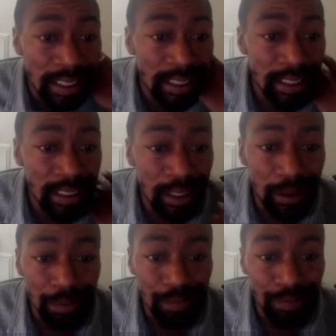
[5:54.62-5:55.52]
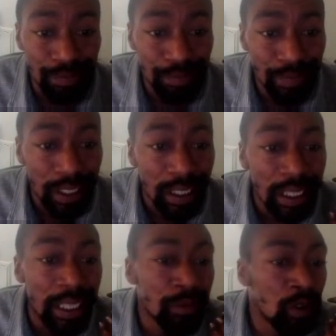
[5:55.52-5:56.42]
know.
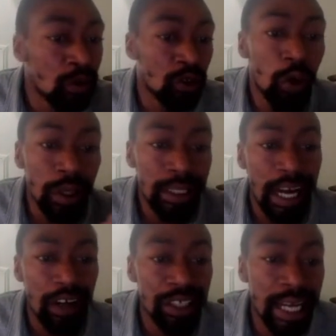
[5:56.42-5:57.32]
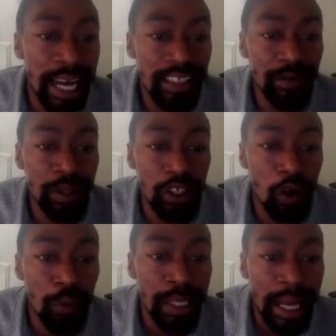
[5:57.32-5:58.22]
And then scrolling down, she asked if her show would
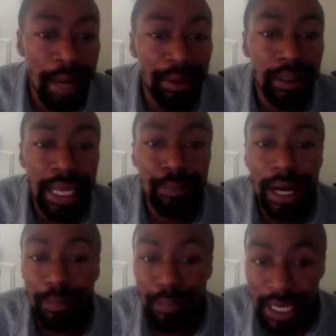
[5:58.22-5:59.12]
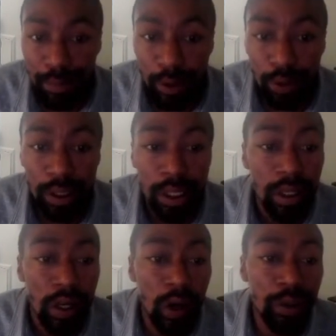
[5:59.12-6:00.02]
be aimed at like-minded people.
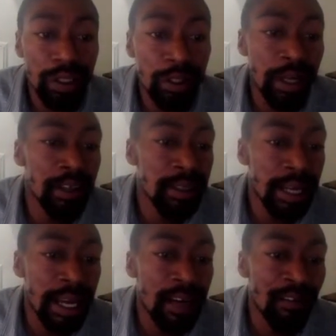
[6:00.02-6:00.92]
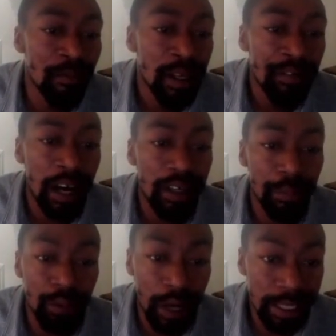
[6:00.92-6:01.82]
Owens in 2008 founded
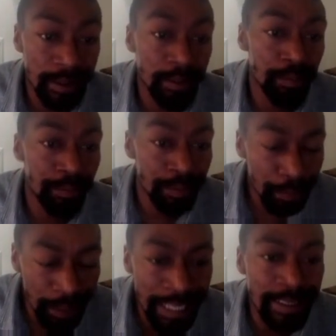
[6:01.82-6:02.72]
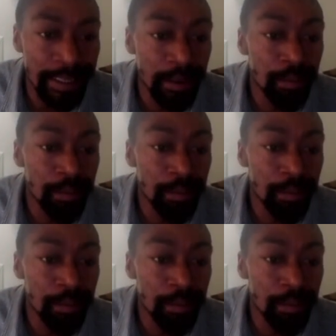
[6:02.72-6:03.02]
Brexit,